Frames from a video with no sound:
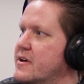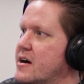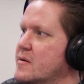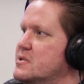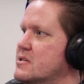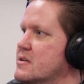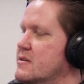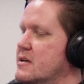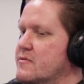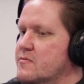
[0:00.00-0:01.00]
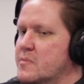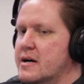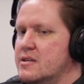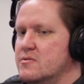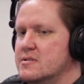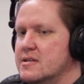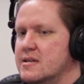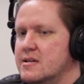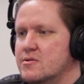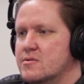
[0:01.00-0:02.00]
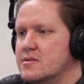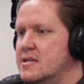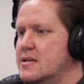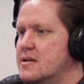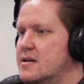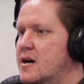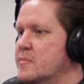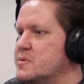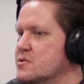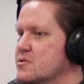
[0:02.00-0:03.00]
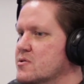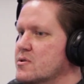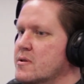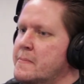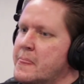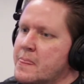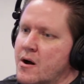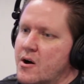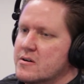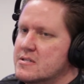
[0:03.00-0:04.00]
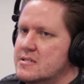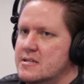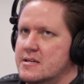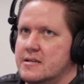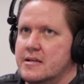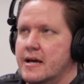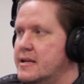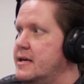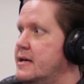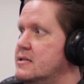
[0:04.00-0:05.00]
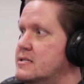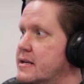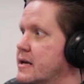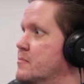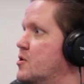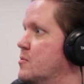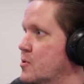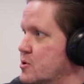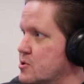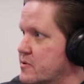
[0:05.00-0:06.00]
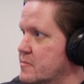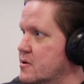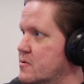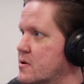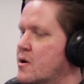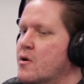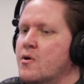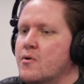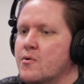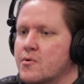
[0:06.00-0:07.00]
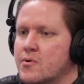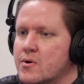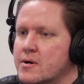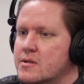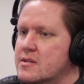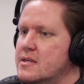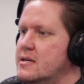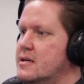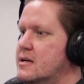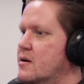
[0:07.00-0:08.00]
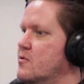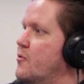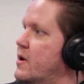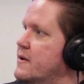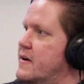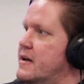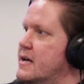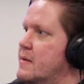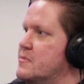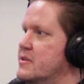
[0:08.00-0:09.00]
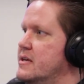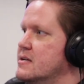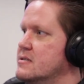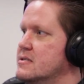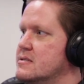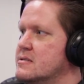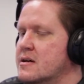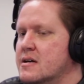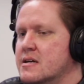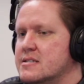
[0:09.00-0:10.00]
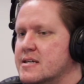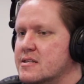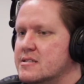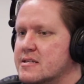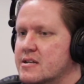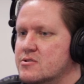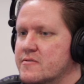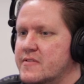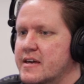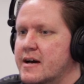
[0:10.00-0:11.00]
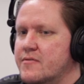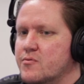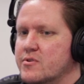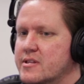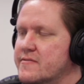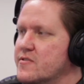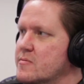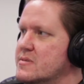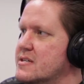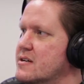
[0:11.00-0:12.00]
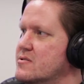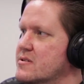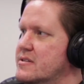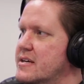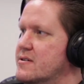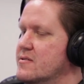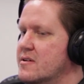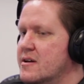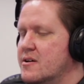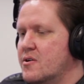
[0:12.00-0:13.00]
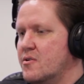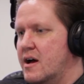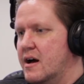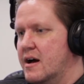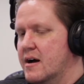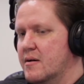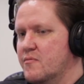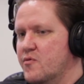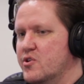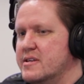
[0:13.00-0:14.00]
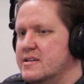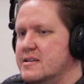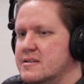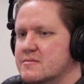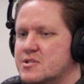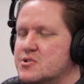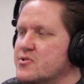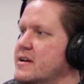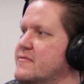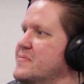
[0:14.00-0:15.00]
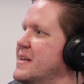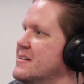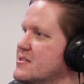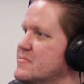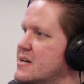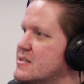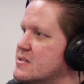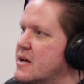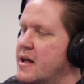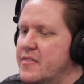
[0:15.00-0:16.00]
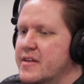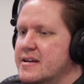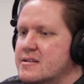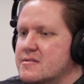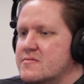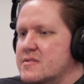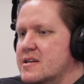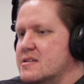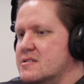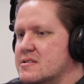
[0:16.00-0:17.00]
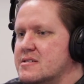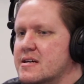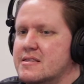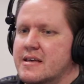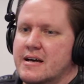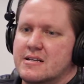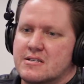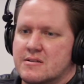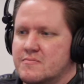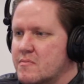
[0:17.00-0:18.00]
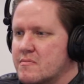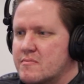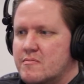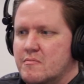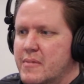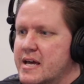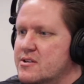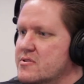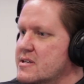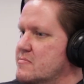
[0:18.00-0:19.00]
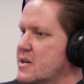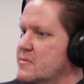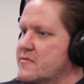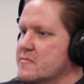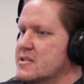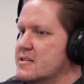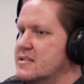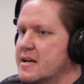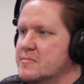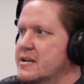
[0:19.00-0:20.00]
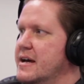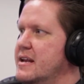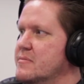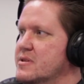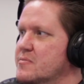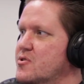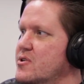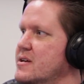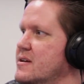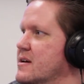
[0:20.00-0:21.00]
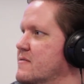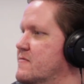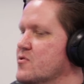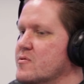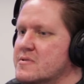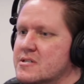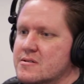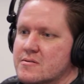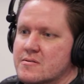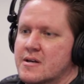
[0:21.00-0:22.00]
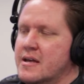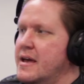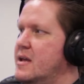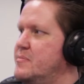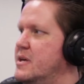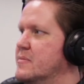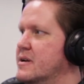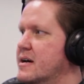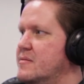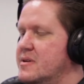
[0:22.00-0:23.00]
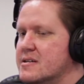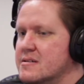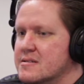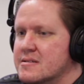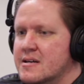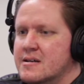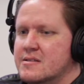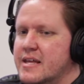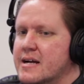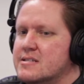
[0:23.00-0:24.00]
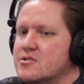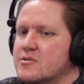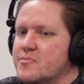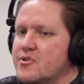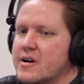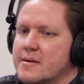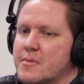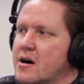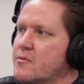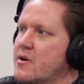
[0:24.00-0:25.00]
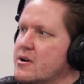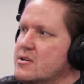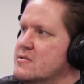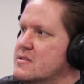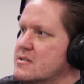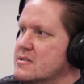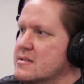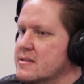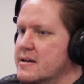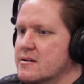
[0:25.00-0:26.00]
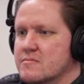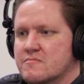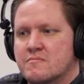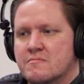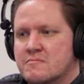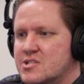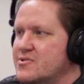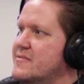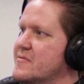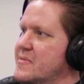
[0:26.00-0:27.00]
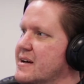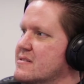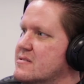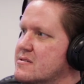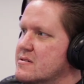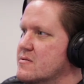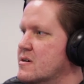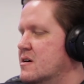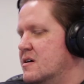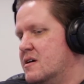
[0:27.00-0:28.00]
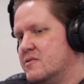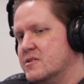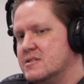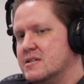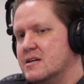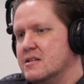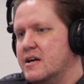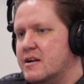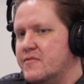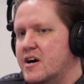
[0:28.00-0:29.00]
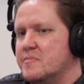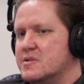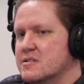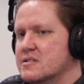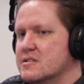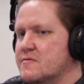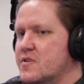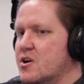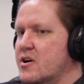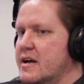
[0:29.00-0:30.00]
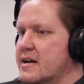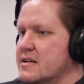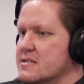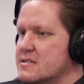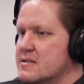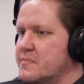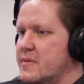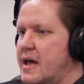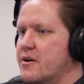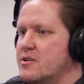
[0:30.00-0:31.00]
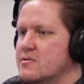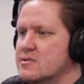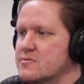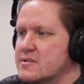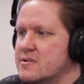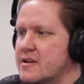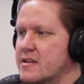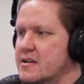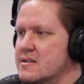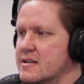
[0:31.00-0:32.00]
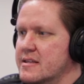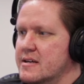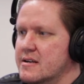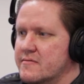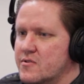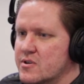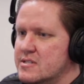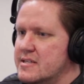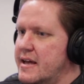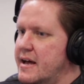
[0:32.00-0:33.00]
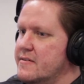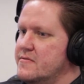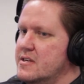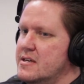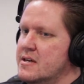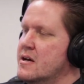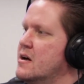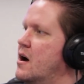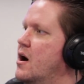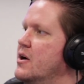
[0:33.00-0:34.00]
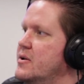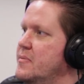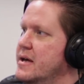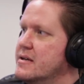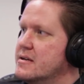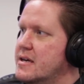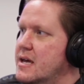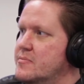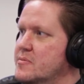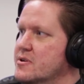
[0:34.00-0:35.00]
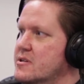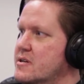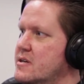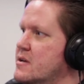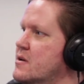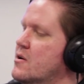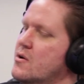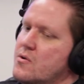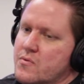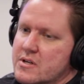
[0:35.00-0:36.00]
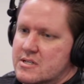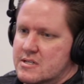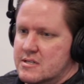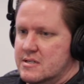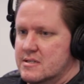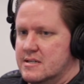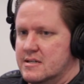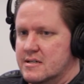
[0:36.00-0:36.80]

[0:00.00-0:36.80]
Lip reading: that option by using either the optional RC9018M commercial remote or the Wi-Fi adapter. They can just set the schedule. If they have a really firm schedule and they don't really stray from that too much, then they can just set that manually, maybe from 6 a.m. to 9 a.m. in the morning and 4 to 8 p.m. at night, because that's their prime hot water usages and they don't stray from that. So there's a lot of options as far as how to use the recirculation. And then, of course, they have the on-demand capability, which is